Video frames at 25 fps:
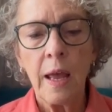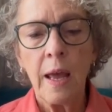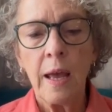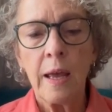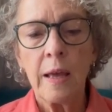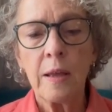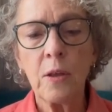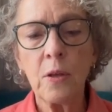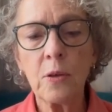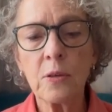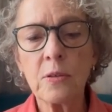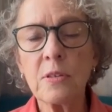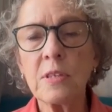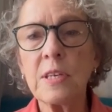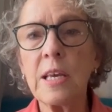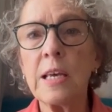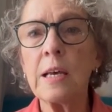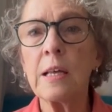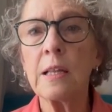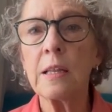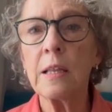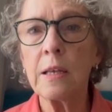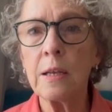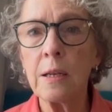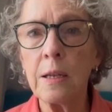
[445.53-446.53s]
You'll see
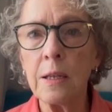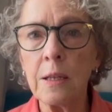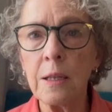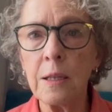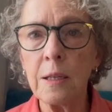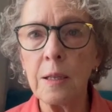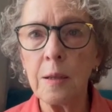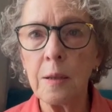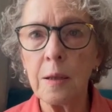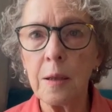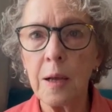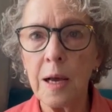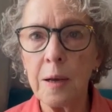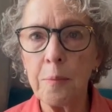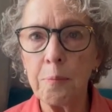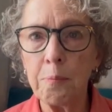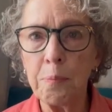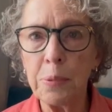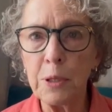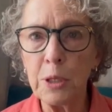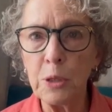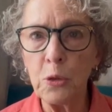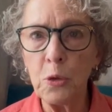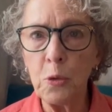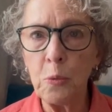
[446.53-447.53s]
a little
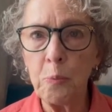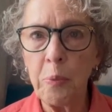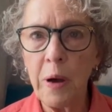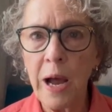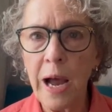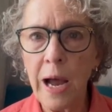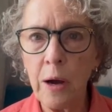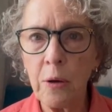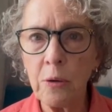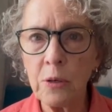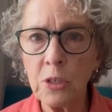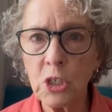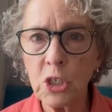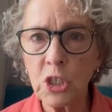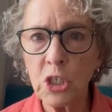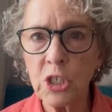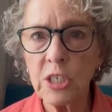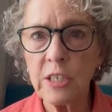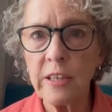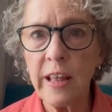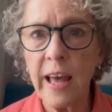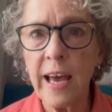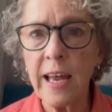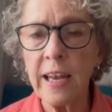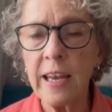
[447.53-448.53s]
blue pouch.
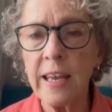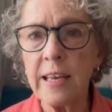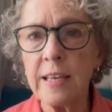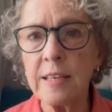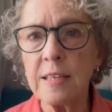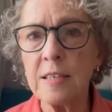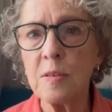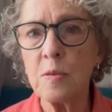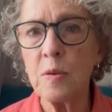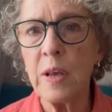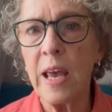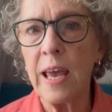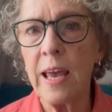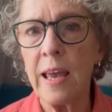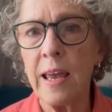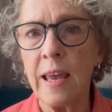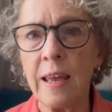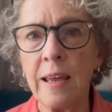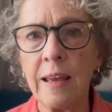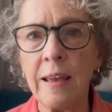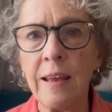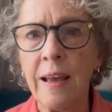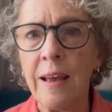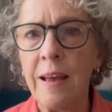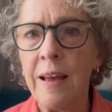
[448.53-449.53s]
That is
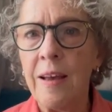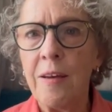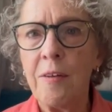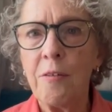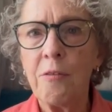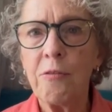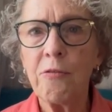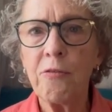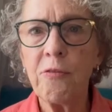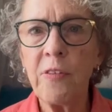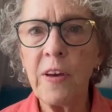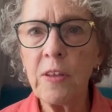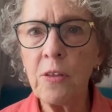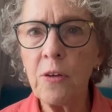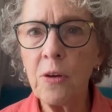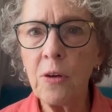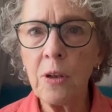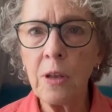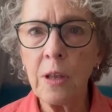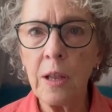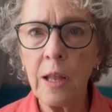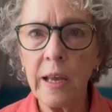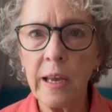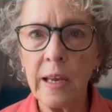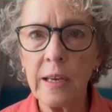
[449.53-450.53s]
a feather
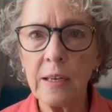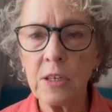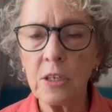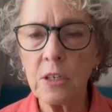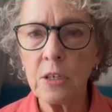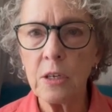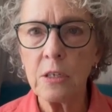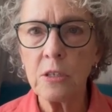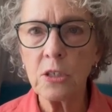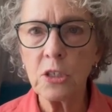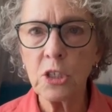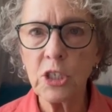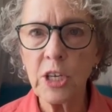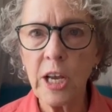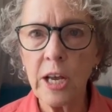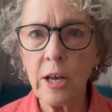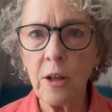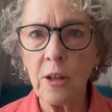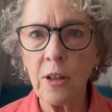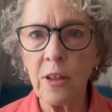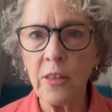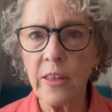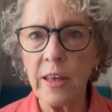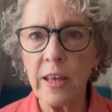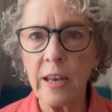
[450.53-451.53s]
light
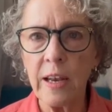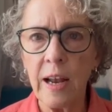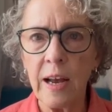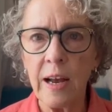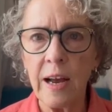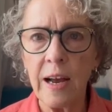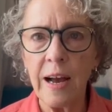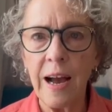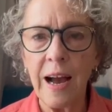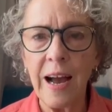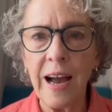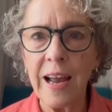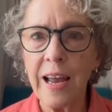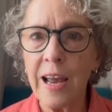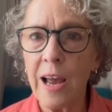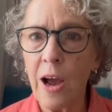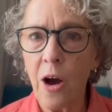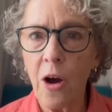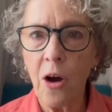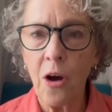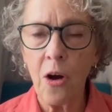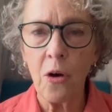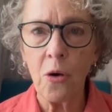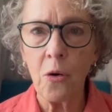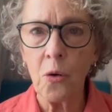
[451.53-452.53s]
shell that I
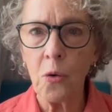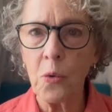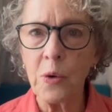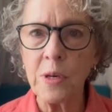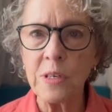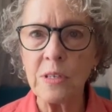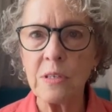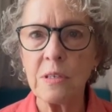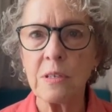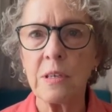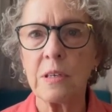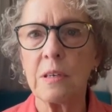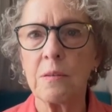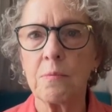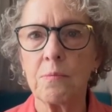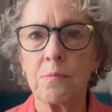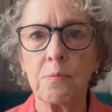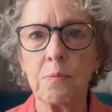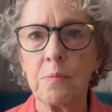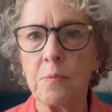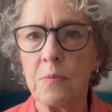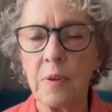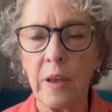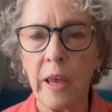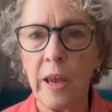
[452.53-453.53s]
always
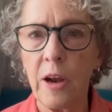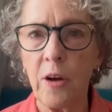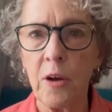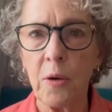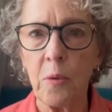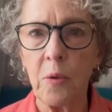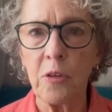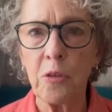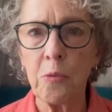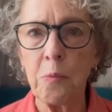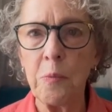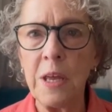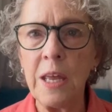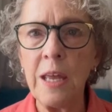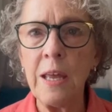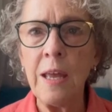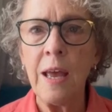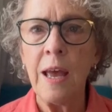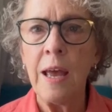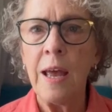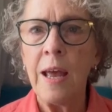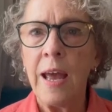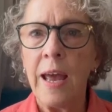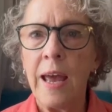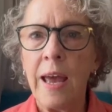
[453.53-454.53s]
carry with me,
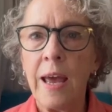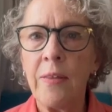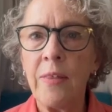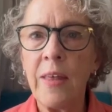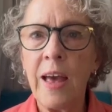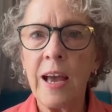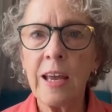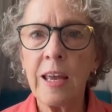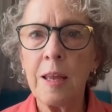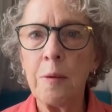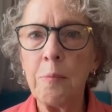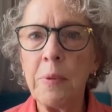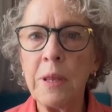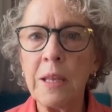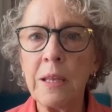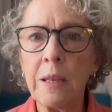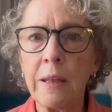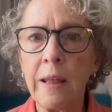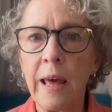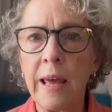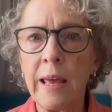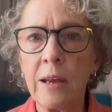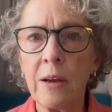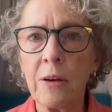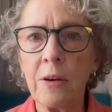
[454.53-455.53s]
and that can be
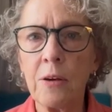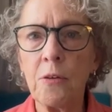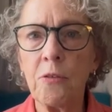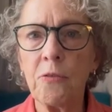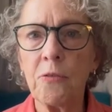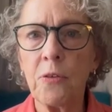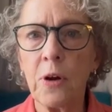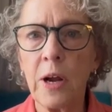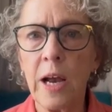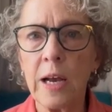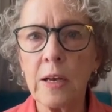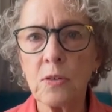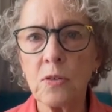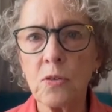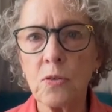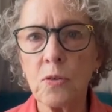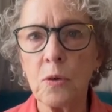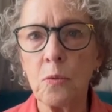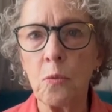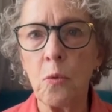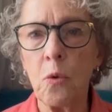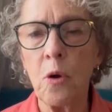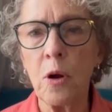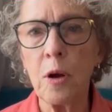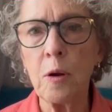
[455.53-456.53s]
layered for extra
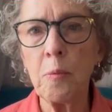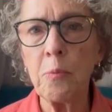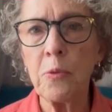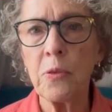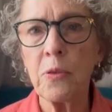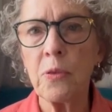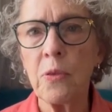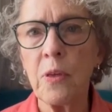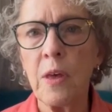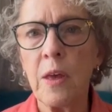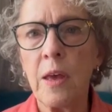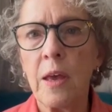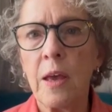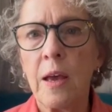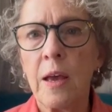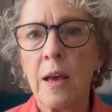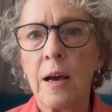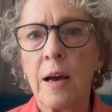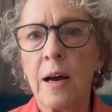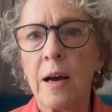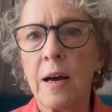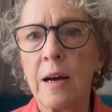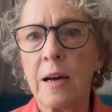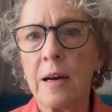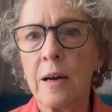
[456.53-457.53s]
warmth
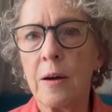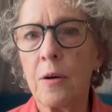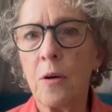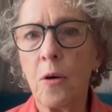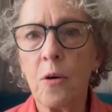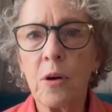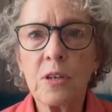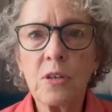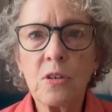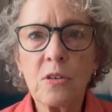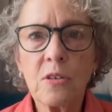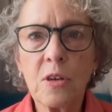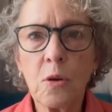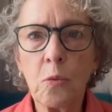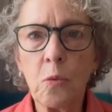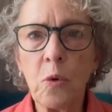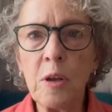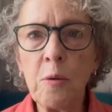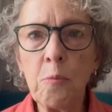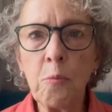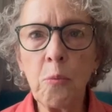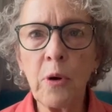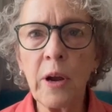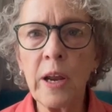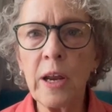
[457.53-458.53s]
or just a
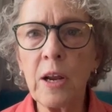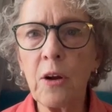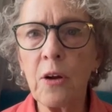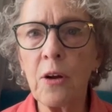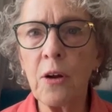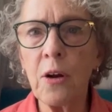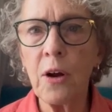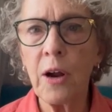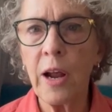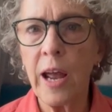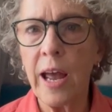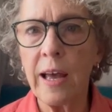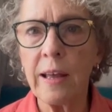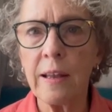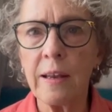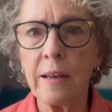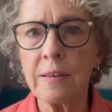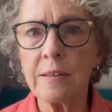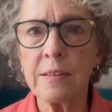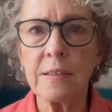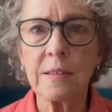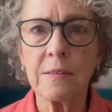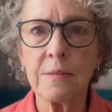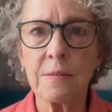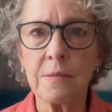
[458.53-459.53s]
windbreaker
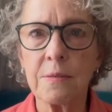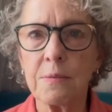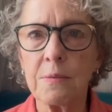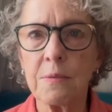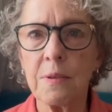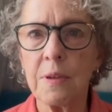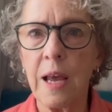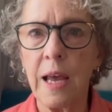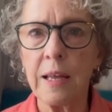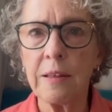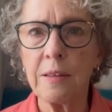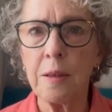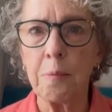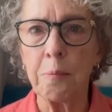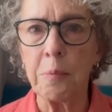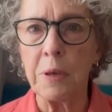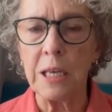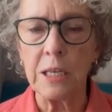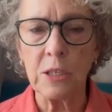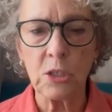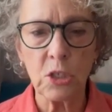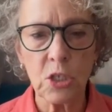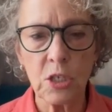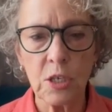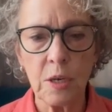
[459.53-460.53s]
at the
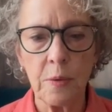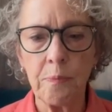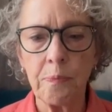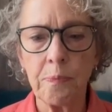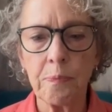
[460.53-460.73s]
beach.